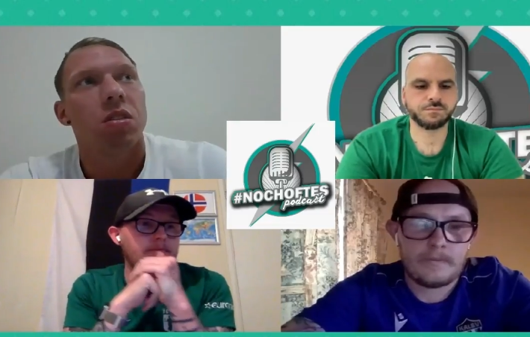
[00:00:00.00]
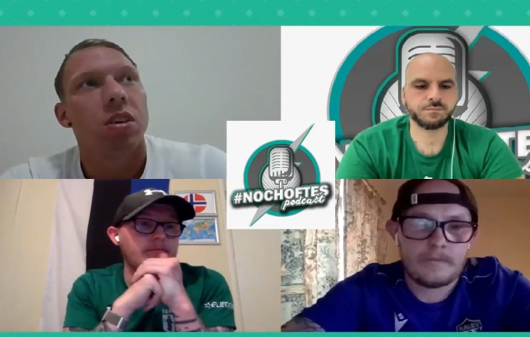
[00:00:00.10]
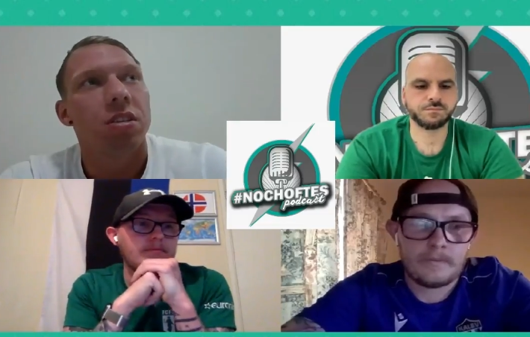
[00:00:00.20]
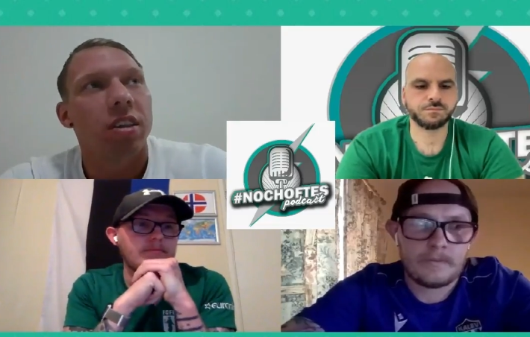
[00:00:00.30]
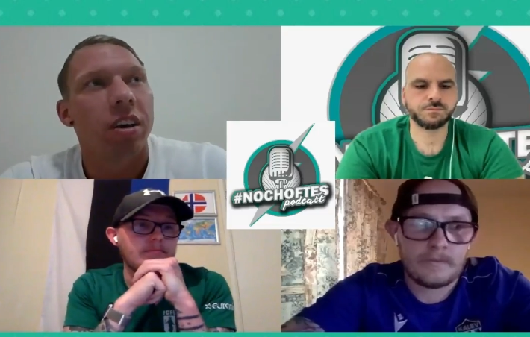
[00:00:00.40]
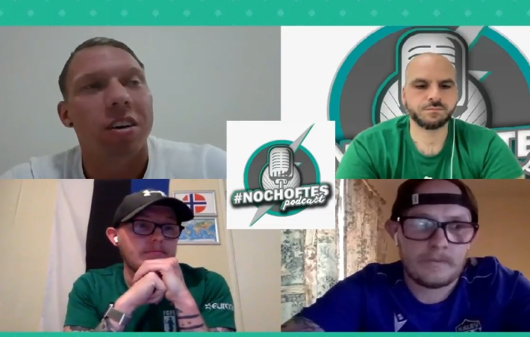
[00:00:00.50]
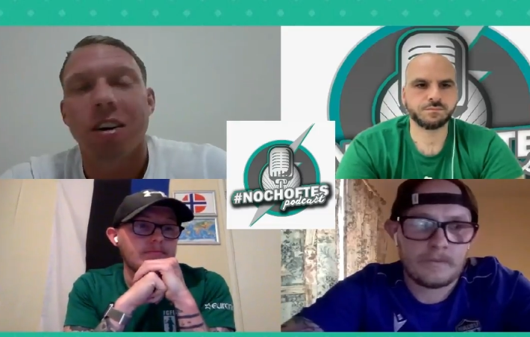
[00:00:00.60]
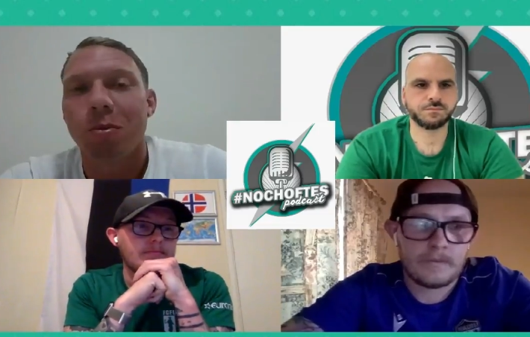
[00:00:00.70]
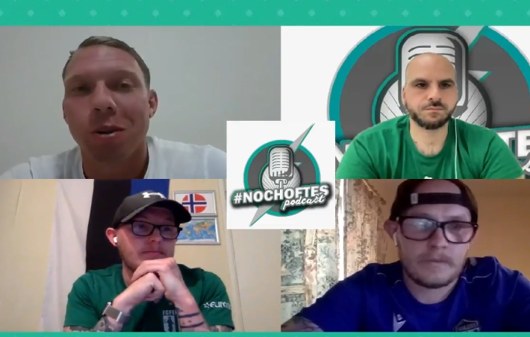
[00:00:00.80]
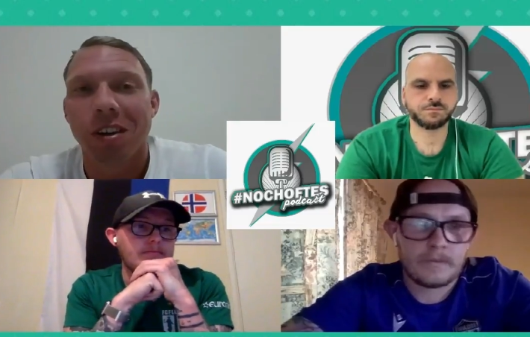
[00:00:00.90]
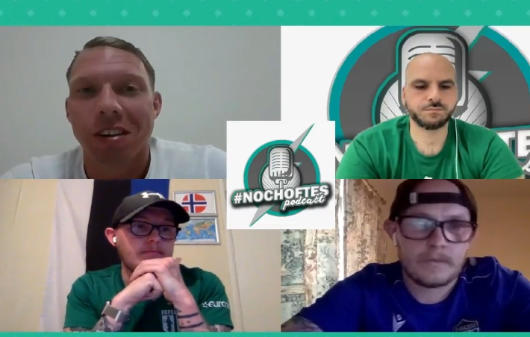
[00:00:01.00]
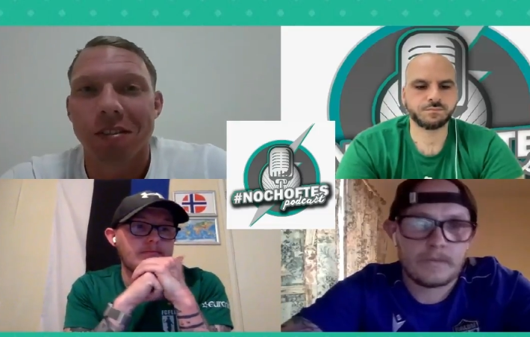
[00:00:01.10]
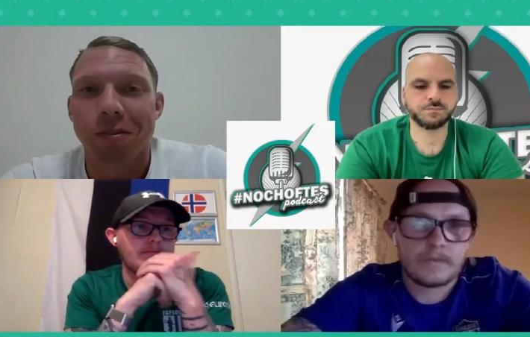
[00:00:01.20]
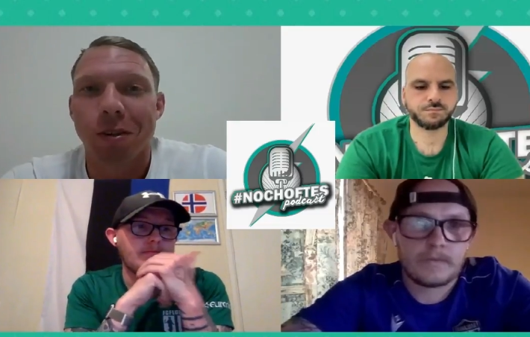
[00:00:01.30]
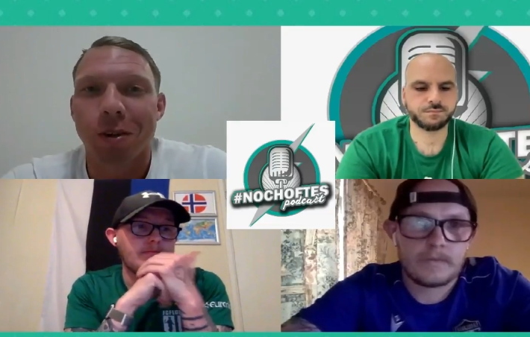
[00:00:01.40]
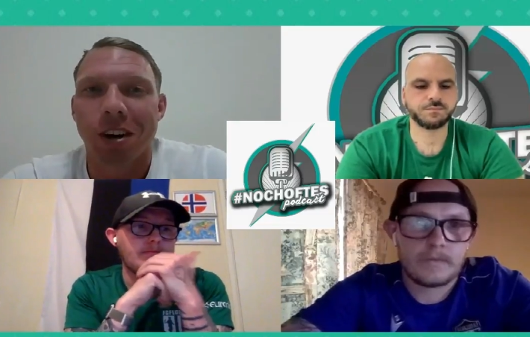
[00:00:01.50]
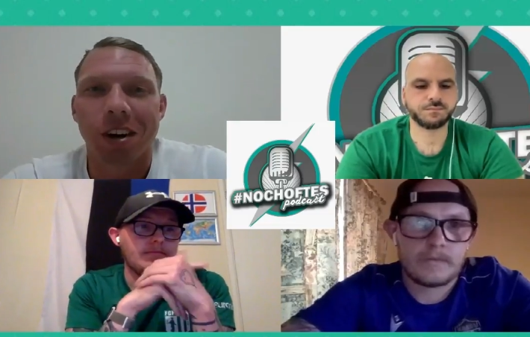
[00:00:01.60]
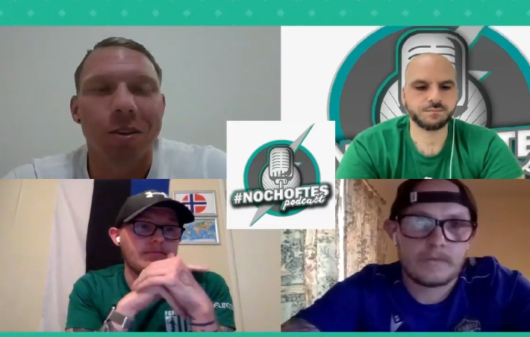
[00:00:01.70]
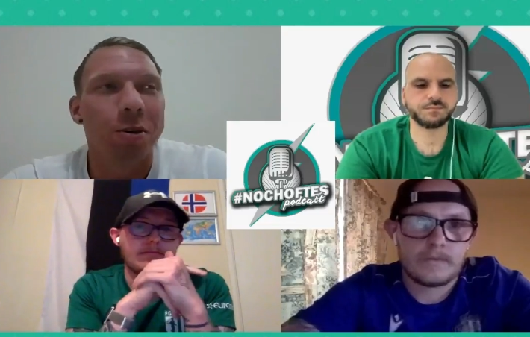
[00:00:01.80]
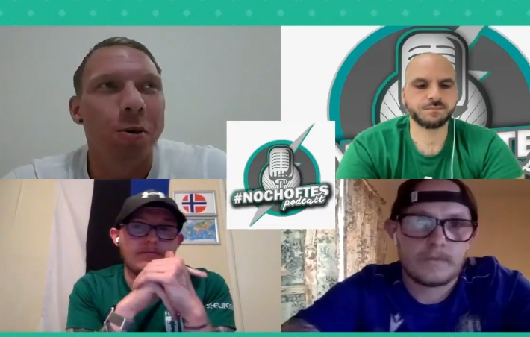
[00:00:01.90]
Speaker 1: there's like harmony in Flora.
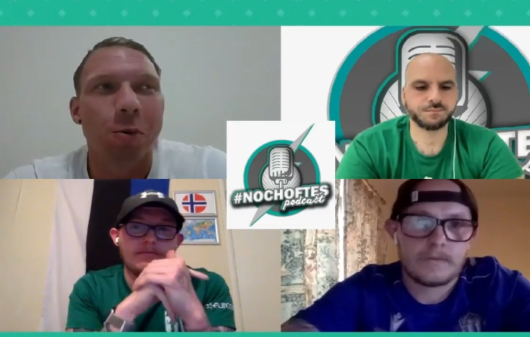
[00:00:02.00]
I don't know